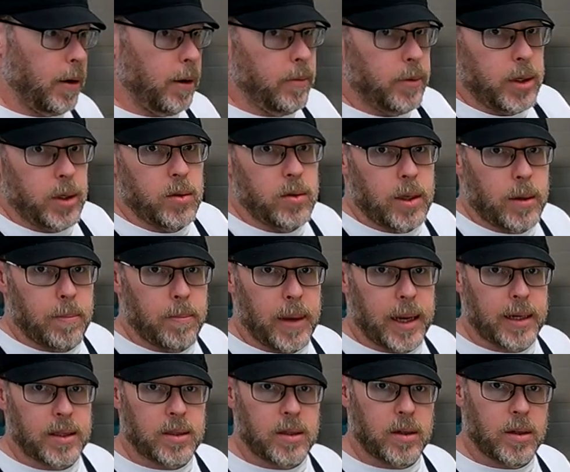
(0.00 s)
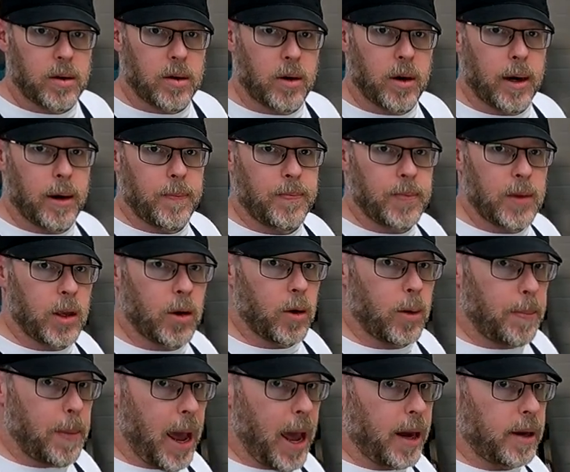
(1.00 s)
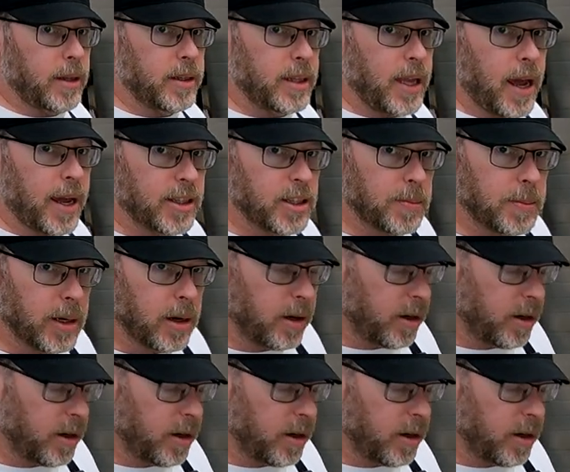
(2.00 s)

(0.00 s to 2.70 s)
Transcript: I would use a mixer or a paddle attachment